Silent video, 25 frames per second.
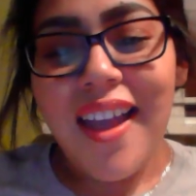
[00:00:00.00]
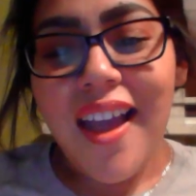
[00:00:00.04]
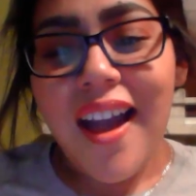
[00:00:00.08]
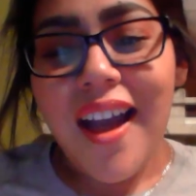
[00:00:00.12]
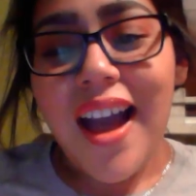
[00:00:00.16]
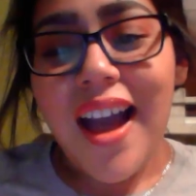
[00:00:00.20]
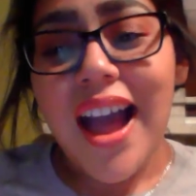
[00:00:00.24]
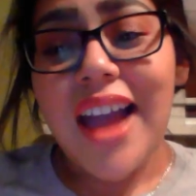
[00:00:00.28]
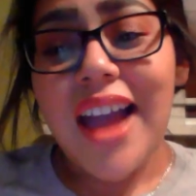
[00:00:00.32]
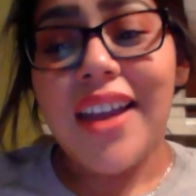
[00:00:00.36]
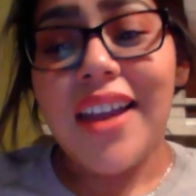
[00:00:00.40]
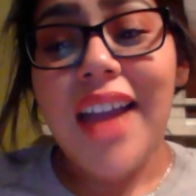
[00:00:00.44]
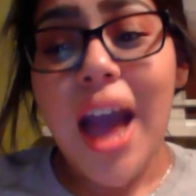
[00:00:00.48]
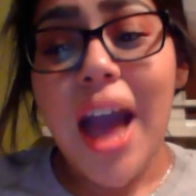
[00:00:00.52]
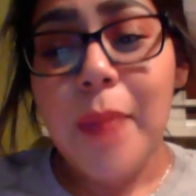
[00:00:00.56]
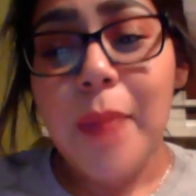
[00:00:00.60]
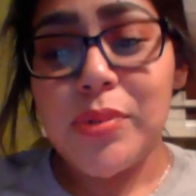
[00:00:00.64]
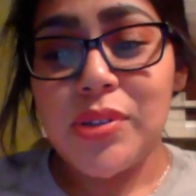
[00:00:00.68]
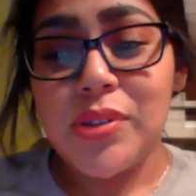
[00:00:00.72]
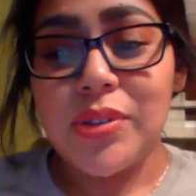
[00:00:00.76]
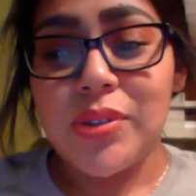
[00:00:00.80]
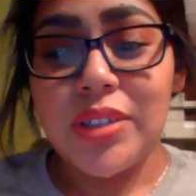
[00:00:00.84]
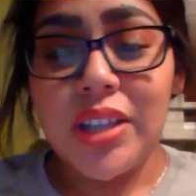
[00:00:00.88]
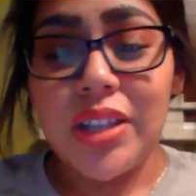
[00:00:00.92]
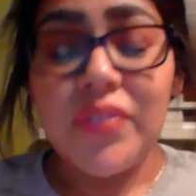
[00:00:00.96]
I
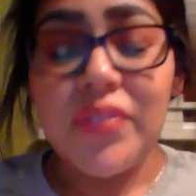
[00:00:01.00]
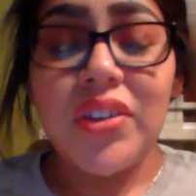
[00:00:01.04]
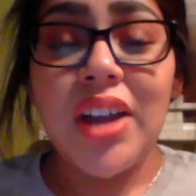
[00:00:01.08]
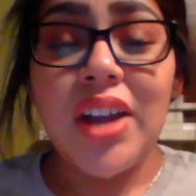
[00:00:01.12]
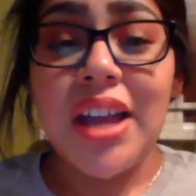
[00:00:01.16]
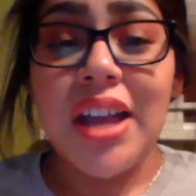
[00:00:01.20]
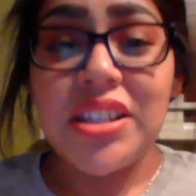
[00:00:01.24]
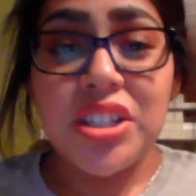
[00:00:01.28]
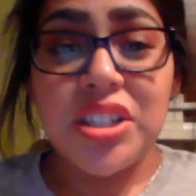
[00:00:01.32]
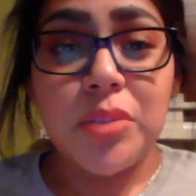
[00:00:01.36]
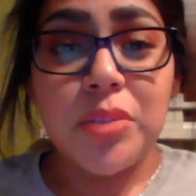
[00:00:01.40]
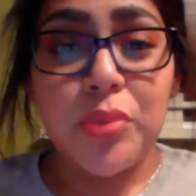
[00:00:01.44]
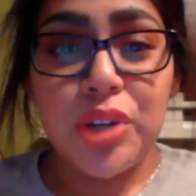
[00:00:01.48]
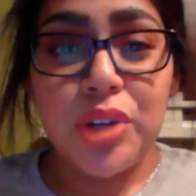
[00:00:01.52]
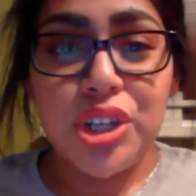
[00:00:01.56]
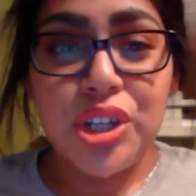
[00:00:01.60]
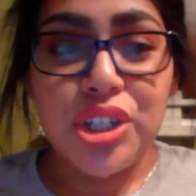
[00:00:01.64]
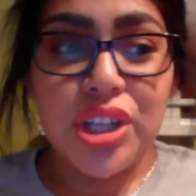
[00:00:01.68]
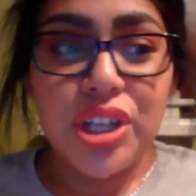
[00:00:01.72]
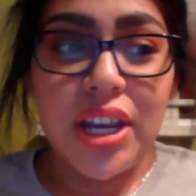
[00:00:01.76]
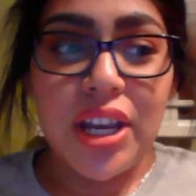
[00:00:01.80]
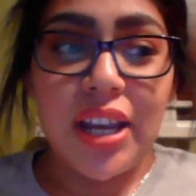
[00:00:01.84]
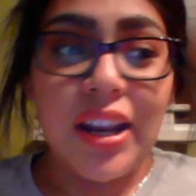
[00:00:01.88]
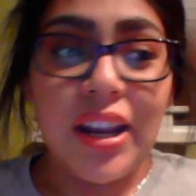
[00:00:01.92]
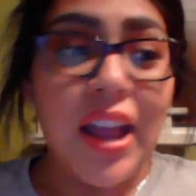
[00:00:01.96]
absolutely love you guys and
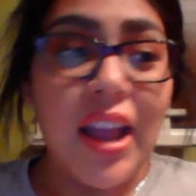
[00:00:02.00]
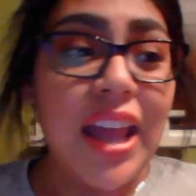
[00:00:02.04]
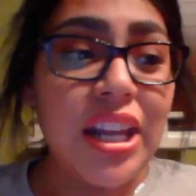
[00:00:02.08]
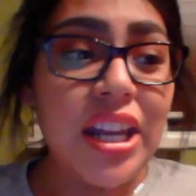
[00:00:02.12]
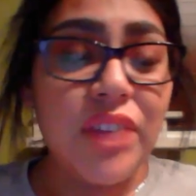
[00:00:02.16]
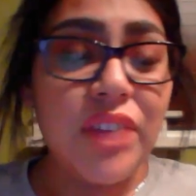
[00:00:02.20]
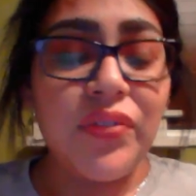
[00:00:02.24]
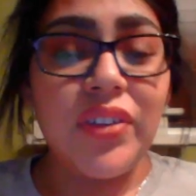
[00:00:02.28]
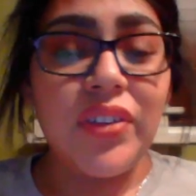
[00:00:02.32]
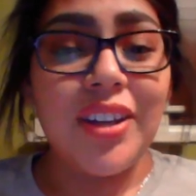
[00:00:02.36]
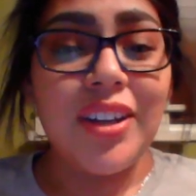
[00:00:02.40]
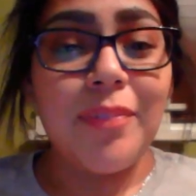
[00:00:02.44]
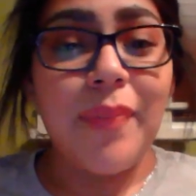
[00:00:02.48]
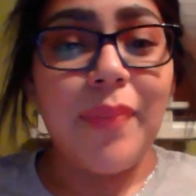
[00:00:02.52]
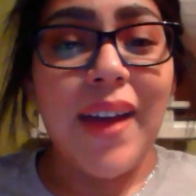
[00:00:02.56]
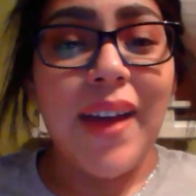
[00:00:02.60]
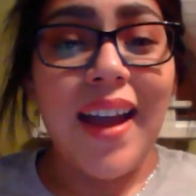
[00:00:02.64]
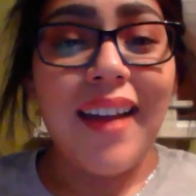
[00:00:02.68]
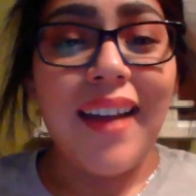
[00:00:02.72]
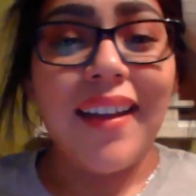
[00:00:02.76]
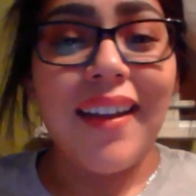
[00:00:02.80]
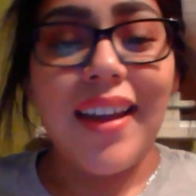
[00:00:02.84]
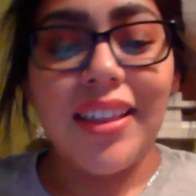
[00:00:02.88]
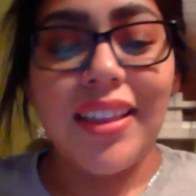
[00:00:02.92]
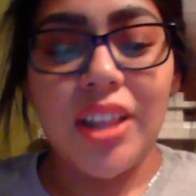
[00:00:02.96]
appreciate any
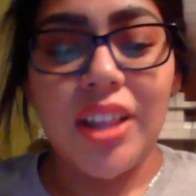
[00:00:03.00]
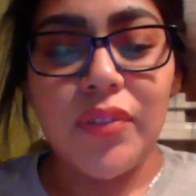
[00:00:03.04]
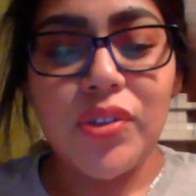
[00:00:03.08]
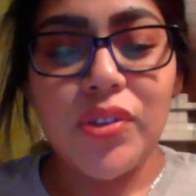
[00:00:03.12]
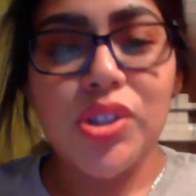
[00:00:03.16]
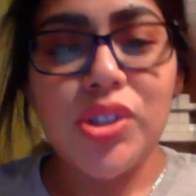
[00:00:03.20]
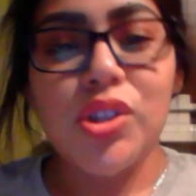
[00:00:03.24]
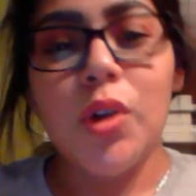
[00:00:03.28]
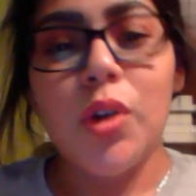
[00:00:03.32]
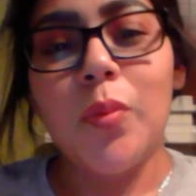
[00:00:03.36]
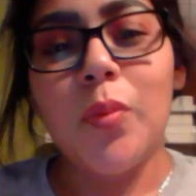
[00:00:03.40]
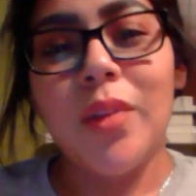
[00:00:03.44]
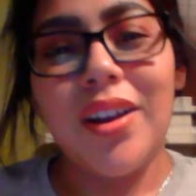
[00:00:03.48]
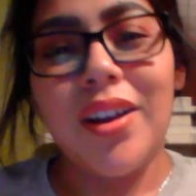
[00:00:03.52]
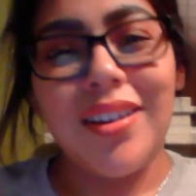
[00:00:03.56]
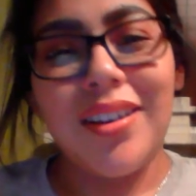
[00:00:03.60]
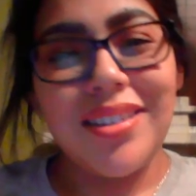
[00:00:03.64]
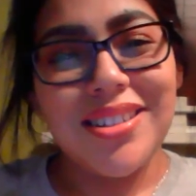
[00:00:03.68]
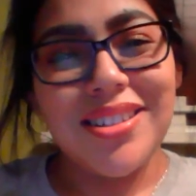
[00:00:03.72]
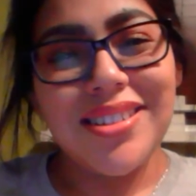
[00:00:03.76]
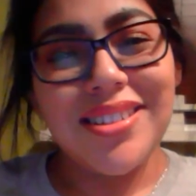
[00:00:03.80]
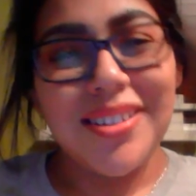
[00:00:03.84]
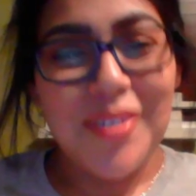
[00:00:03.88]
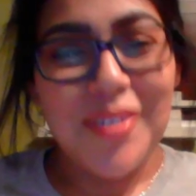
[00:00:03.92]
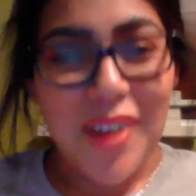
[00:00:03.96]
feedback. I love you so much.
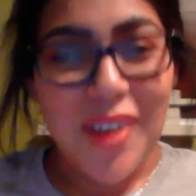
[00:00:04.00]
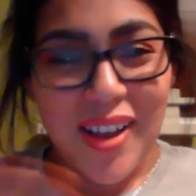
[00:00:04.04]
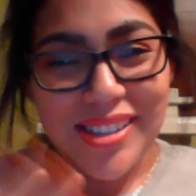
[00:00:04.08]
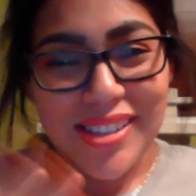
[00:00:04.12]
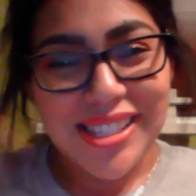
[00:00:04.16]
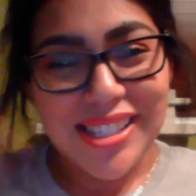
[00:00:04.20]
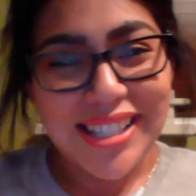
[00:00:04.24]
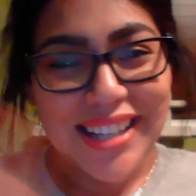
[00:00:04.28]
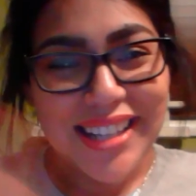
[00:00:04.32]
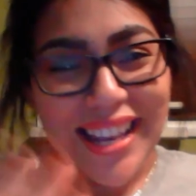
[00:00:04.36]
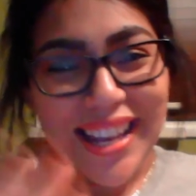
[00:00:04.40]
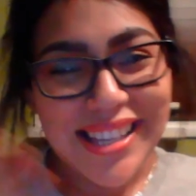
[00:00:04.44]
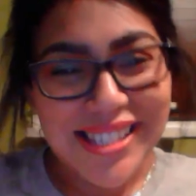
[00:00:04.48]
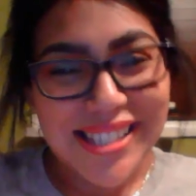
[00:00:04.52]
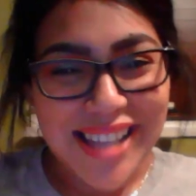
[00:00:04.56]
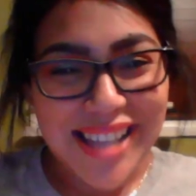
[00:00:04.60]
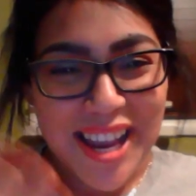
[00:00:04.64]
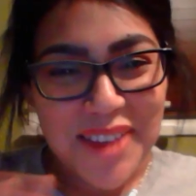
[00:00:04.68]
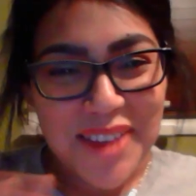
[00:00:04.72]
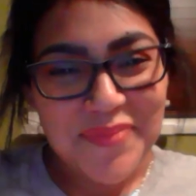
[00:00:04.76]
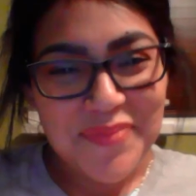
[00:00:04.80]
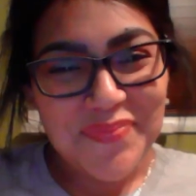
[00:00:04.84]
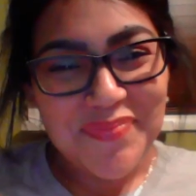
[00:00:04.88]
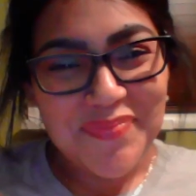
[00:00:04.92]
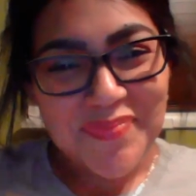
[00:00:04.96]
I'll see you next
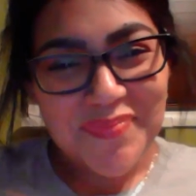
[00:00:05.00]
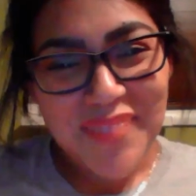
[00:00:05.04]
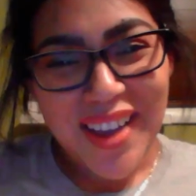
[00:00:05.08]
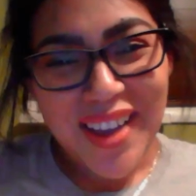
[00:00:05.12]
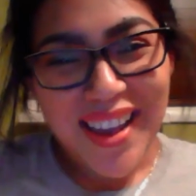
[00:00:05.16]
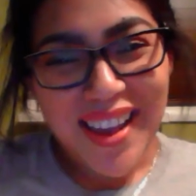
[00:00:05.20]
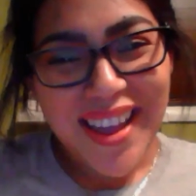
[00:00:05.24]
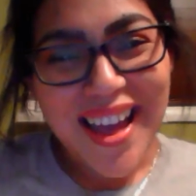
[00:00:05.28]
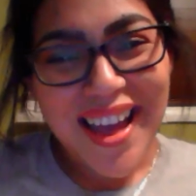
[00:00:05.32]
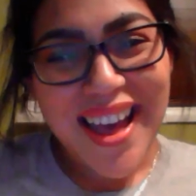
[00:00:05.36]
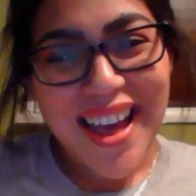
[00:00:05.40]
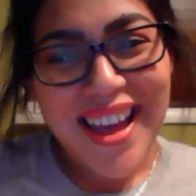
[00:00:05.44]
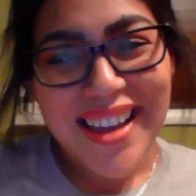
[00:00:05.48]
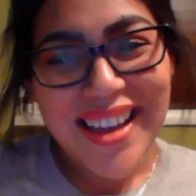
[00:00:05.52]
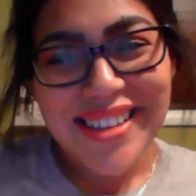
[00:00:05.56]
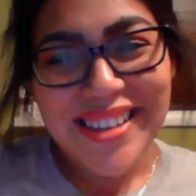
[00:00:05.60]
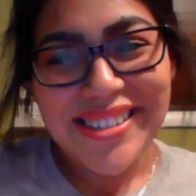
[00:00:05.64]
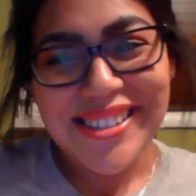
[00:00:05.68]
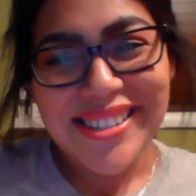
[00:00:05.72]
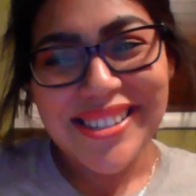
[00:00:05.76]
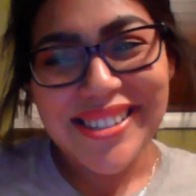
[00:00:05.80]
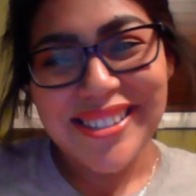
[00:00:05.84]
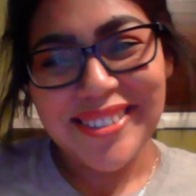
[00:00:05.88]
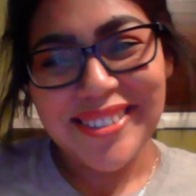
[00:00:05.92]
time. Bye, guys.